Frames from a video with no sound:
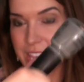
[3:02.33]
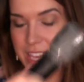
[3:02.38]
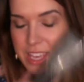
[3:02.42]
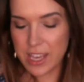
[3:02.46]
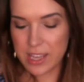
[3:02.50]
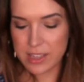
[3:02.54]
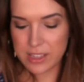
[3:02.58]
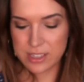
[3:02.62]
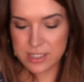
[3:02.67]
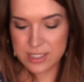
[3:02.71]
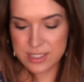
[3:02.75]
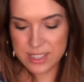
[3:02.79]
gray
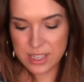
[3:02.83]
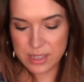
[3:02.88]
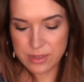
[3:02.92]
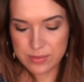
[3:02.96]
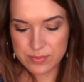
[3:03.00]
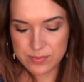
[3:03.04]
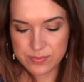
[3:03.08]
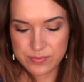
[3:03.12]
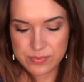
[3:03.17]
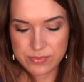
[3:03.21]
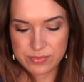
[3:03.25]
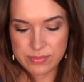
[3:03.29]
color.
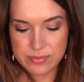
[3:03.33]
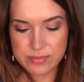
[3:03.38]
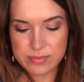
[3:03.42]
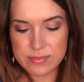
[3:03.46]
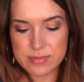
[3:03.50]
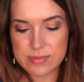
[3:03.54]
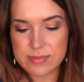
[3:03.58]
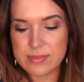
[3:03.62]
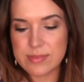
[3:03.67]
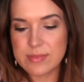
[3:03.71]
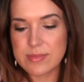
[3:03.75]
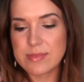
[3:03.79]
So,
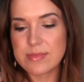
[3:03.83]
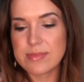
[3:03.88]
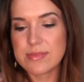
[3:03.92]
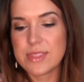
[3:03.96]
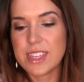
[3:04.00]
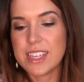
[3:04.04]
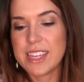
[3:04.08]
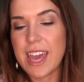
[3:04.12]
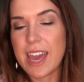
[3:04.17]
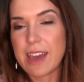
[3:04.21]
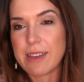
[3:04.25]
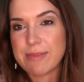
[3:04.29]

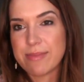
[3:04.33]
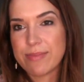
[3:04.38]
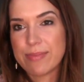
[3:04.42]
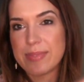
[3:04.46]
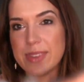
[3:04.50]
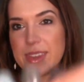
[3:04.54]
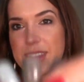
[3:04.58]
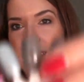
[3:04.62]
yeah,